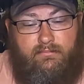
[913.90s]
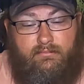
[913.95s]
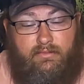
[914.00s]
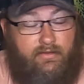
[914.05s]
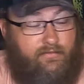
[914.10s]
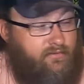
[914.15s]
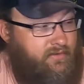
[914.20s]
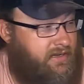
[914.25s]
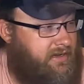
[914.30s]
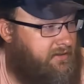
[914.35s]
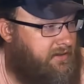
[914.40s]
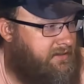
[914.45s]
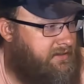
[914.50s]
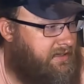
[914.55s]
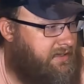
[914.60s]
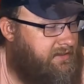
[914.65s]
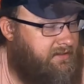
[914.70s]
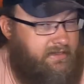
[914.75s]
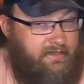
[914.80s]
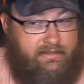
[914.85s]
but for now, I
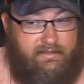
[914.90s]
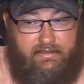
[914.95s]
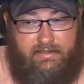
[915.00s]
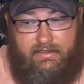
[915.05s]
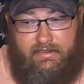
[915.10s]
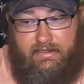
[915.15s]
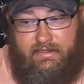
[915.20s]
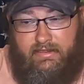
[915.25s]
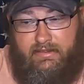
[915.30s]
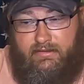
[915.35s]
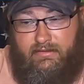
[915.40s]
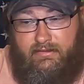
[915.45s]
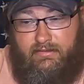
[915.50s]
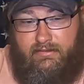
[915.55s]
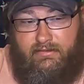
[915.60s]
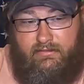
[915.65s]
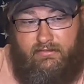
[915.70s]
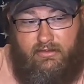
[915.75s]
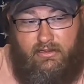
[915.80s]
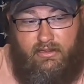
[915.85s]
think that's it
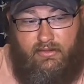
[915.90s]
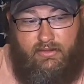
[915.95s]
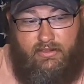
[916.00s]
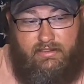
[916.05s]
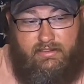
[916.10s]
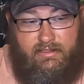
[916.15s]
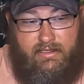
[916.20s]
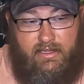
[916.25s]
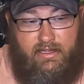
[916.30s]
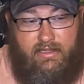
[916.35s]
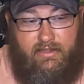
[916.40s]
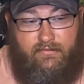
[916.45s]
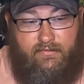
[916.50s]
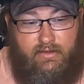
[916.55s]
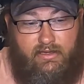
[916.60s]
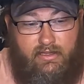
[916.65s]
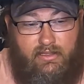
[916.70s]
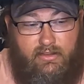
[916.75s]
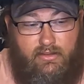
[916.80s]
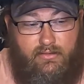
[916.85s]
on the Sai
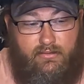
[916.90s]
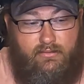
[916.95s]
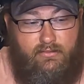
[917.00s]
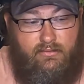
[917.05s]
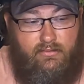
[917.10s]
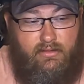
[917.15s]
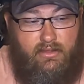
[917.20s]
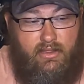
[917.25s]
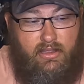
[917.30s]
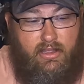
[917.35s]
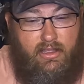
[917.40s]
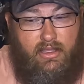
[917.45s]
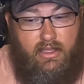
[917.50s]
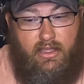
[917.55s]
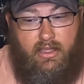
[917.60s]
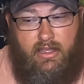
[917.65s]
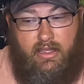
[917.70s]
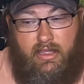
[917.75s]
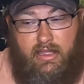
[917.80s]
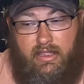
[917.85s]
video.
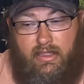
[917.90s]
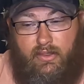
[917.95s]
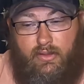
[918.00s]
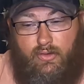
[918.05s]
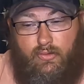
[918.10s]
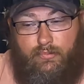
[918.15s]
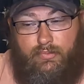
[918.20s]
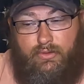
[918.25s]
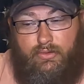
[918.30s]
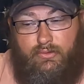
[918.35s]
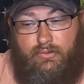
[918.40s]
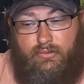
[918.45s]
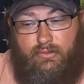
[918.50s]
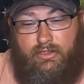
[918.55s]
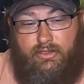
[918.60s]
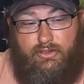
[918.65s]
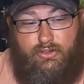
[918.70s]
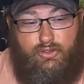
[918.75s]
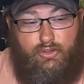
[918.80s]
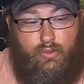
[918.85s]
I hope you
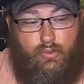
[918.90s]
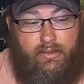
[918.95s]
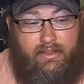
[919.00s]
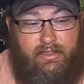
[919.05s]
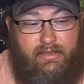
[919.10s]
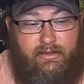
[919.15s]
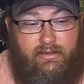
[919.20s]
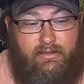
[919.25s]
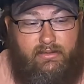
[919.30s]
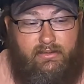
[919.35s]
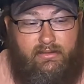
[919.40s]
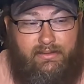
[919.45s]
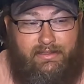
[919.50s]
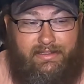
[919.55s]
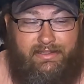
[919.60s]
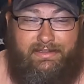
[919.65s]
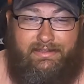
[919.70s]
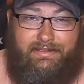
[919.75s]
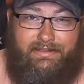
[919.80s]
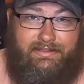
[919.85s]
enjoyed
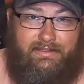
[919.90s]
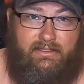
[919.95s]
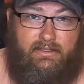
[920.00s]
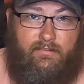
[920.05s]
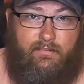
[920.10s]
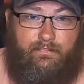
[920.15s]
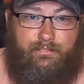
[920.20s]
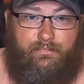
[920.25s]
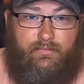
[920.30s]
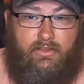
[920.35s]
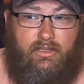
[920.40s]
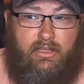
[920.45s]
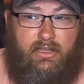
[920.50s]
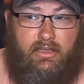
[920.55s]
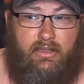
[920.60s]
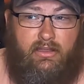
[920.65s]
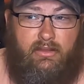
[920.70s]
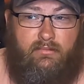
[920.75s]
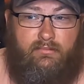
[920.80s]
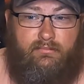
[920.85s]
this.
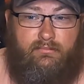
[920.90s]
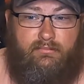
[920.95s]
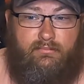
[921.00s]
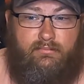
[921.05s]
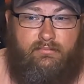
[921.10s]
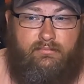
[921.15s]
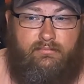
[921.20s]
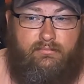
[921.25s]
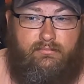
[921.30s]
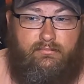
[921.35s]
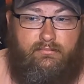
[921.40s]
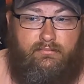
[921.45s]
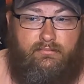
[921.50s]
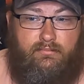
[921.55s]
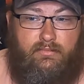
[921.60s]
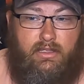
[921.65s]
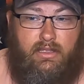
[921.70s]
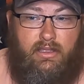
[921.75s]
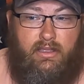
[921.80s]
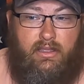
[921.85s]

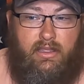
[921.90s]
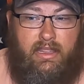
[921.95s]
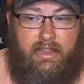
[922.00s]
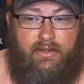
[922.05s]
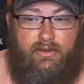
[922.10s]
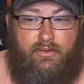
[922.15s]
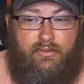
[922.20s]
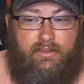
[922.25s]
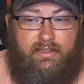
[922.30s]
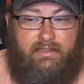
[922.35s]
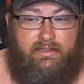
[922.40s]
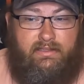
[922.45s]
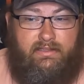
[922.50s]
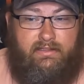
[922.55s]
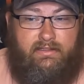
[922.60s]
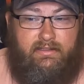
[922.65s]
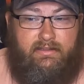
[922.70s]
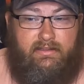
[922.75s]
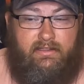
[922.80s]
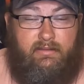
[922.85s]
I know this
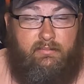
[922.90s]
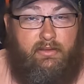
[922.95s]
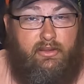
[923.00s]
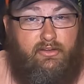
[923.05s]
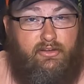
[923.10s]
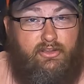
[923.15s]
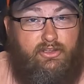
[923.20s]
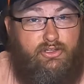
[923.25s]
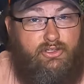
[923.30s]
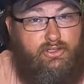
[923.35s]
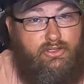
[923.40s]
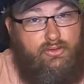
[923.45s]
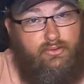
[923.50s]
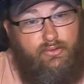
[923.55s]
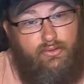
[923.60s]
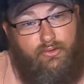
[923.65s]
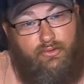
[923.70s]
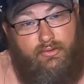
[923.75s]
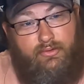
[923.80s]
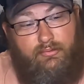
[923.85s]
is the Bearded
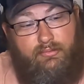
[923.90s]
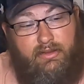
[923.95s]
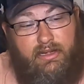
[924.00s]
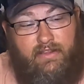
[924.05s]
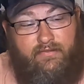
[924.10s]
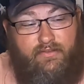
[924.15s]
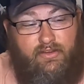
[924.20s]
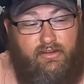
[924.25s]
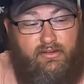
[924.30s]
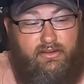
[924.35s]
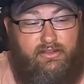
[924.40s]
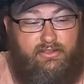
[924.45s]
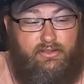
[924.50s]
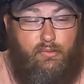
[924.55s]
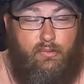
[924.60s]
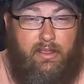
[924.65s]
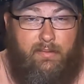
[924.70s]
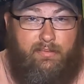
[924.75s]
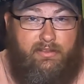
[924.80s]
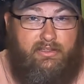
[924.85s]
Shooter, but I figured it's a
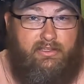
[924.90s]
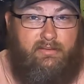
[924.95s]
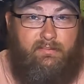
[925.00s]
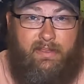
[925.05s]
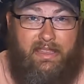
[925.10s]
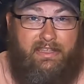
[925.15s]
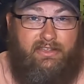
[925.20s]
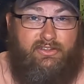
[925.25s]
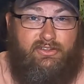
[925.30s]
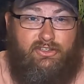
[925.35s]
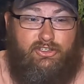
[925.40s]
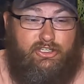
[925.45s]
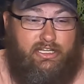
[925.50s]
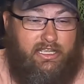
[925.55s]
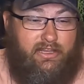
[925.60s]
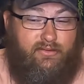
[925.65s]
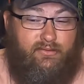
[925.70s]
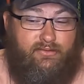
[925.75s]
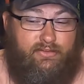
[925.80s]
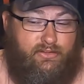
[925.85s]
weapons-based
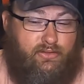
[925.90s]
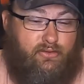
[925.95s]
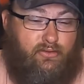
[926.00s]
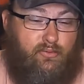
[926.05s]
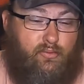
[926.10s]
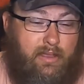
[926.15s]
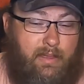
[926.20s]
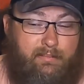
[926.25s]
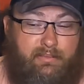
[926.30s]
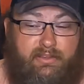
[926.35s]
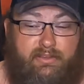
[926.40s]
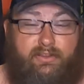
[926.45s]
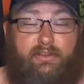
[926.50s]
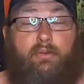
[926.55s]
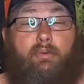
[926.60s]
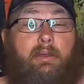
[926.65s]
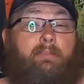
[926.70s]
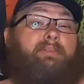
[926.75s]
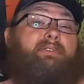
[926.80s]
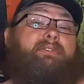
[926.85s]
channel, so weapons are
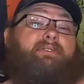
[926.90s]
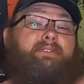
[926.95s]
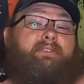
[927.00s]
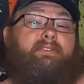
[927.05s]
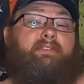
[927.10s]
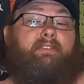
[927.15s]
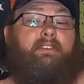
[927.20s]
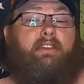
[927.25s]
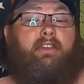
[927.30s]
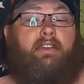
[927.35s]
weapons.